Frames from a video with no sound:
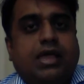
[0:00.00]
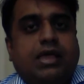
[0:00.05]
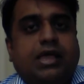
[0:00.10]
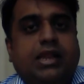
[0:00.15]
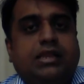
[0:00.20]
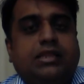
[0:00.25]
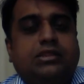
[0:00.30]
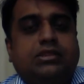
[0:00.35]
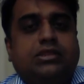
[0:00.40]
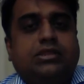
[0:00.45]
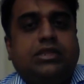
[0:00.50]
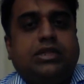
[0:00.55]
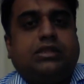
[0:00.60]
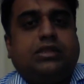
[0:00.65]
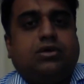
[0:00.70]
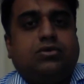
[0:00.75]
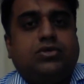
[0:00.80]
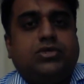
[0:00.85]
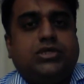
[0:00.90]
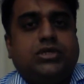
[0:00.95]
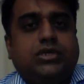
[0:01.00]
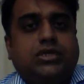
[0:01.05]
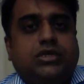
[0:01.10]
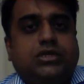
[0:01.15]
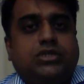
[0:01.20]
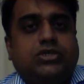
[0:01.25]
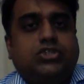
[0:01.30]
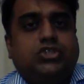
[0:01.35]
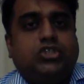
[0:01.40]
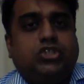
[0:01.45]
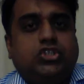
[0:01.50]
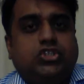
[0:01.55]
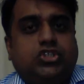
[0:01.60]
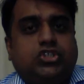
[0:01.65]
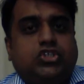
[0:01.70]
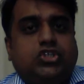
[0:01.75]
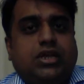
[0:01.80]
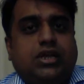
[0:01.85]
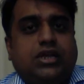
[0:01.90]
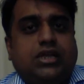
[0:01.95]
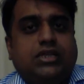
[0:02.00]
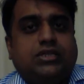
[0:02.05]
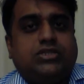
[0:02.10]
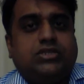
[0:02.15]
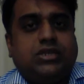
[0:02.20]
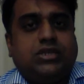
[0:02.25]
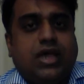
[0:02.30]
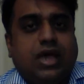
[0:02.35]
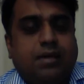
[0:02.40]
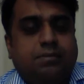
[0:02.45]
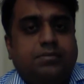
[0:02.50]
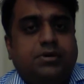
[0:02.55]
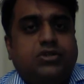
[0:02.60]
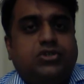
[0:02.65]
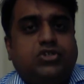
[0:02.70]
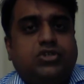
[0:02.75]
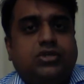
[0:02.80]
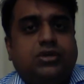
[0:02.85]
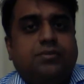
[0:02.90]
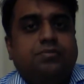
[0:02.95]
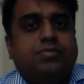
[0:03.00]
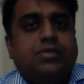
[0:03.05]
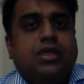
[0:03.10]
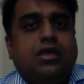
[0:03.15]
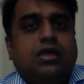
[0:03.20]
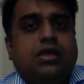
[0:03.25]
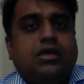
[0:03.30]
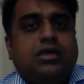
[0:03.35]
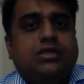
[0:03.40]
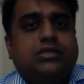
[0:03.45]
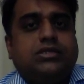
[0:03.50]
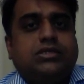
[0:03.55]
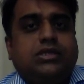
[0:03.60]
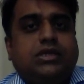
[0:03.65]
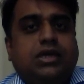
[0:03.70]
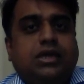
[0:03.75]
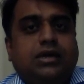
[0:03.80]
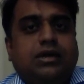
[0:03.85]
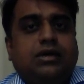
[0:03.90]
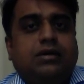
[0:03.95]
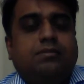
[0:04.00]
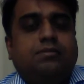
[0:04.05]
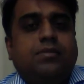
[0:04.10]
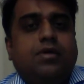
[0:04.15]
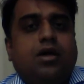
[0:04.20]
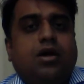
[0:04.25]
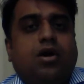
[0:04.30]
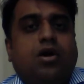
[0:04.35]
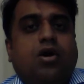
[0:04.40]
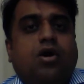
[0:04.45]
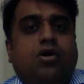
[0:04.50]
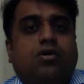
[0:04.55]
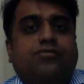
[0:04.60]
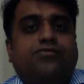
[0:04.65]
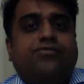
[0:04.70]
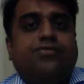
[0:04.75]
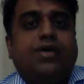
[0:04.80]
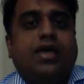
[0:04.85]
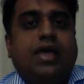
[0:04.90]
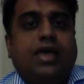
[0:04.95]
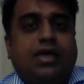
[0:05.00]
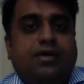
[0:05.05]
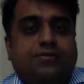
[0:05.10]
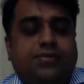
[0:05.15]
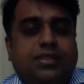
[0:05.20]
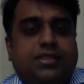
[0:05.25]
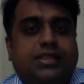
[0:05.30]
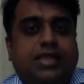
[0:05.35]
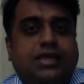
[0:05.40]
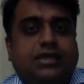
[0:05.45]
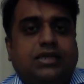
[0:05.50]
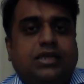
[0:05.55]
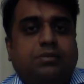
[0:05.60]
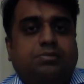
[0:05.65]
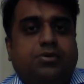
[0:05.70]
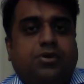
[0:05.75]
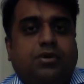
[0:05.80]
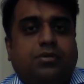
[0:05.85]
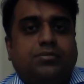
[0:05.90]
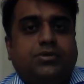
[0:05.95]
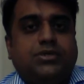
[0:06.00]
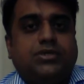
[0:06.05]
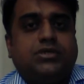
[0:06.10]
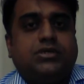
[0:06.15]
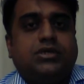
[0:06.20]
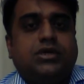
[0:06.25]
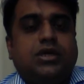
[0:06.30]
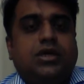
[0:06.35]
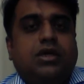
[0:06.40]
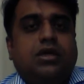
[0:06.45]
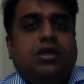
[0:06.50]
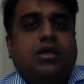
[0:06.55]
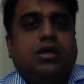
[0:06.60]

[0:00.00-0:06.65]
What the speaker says: And in the 1,000 years, Jesus shall establish his kingdom of heaven that he promised,